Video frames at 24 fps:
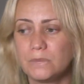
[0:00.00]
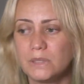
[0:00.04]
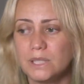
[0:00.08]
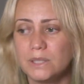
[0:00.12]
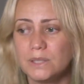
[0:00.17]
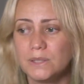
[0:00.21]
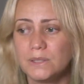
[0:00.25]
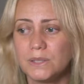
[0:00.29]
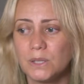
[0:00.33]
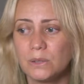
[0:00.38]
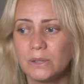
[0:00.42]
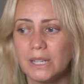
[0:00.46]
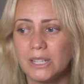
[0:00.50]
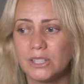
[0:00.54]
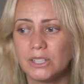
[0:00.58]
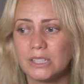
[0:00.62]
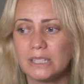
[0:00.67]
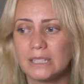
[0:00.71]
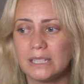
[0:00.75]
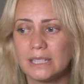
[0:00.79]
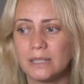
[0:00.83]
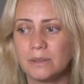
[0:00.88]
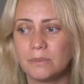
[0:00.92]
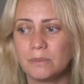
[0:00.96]
So
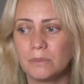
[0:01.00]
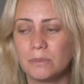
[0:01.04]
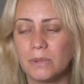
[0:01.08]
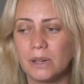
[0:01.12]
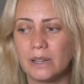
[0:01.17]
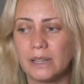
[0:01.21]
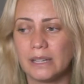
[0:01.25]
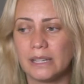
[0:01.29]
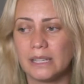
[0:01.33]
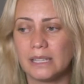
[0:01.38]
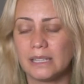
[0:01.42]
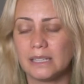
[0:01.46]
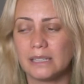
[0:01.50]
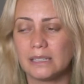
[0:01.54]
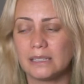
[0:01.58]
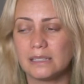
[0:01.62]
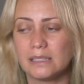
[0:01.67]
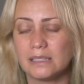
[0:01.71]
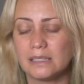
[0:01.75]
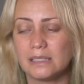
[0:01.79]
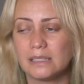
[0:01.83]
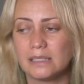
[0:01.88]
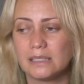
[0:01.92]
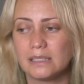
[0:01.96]
actually my
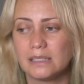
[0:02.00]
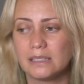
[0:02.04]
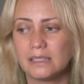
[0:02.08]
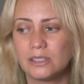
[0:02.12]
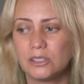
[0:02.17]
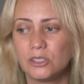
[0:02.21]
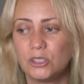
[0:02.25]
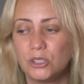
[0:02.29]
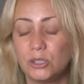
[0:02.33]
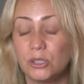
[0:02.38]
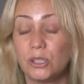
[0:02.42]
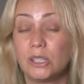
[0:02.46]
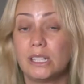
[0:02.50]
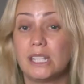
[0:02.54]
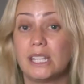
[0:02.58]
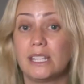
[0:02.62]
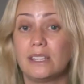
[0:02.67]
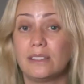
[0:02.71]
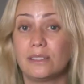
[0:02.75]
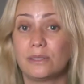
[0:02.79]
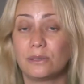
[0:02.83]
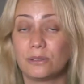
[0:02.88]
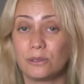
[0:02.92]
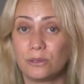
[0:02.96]

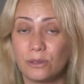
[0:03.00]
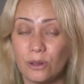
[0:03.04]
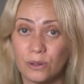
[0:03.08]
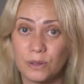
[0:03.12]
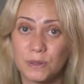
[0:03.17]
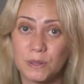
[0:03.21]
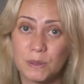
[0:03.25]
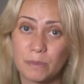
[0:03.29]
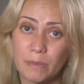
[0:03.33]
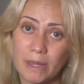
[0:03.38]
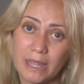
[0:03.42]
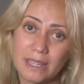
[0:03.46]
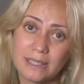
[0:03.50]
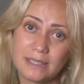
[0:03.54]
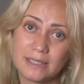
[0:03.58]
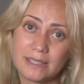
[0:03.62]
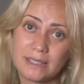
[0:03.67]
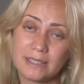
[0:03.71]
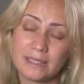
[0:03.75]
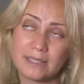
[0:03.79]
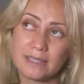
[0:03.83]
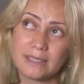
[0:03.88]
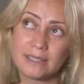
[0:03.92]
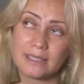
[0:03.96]
journey through those
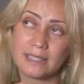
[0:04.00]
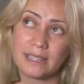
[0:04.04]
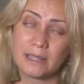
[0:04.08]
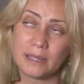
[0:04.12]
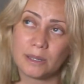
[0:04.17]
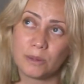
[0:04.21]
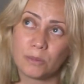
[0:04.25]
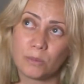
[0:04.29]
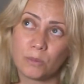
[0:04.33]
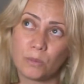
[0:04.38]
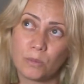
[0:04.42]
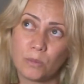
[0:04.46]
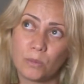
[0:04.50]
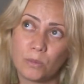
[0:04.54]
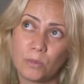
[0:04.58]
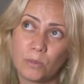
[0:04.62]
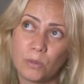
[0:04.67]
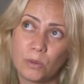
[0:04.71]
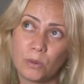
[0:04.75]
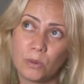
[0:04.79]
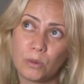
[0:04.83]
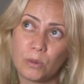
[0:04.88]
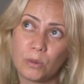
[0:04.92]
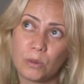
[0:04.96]
spaces
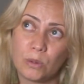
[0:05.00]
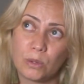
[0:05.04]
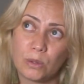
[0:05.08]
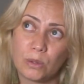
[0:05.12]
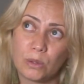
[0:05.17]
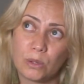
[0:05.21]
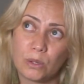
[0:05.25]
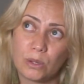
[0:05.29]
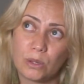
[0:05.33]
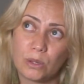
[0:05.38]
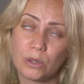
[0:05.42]
were